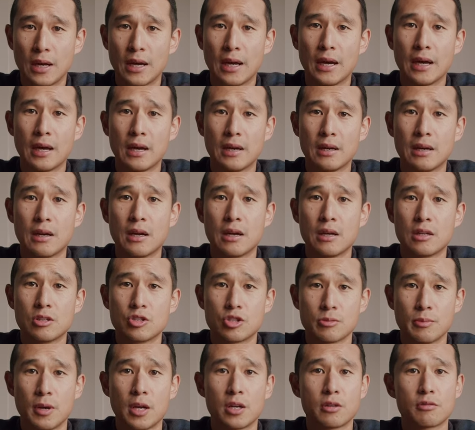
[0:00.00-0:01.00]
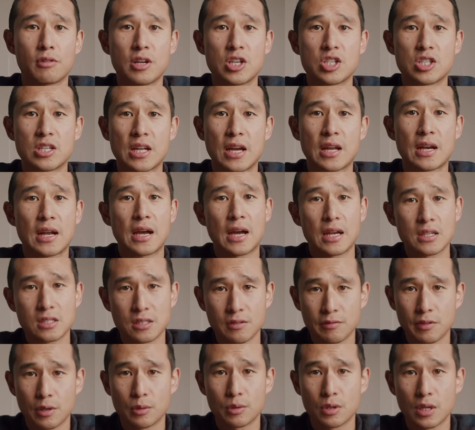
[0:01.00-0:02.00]
Uh, Shimoda reached out,
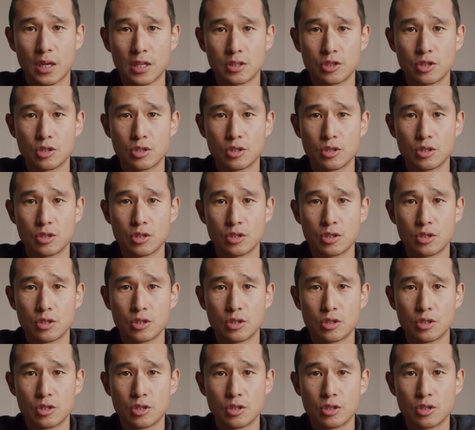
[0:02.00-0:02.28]
asked if I would like